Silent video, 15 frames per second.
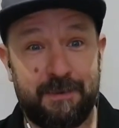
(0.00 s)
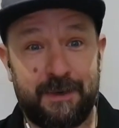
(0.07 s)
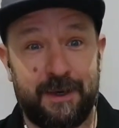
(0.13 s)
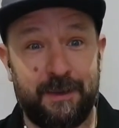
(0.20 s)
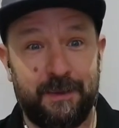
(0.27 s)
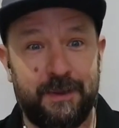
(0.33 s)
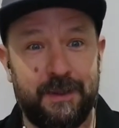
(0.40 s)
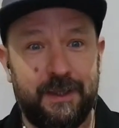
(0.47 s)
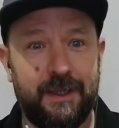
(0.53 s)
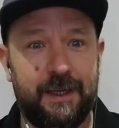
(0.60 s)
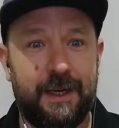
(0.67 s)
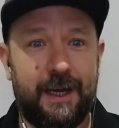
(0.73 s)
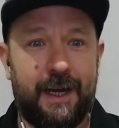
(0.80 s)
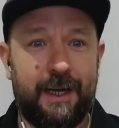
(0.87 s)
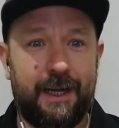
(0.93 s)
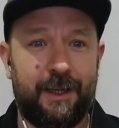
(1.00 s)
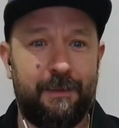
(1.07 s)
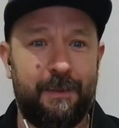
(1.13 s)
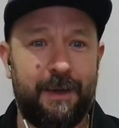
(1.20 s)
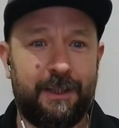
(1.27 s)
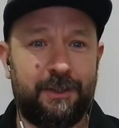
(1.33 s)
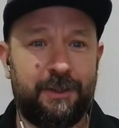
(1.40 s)
Pro
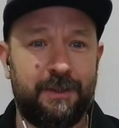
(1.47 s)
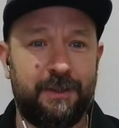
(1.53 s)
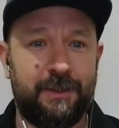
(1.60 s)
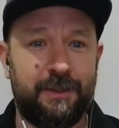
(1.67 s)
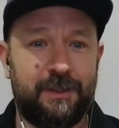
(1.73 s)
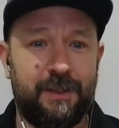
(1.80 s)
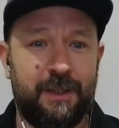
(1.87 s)
dimensions.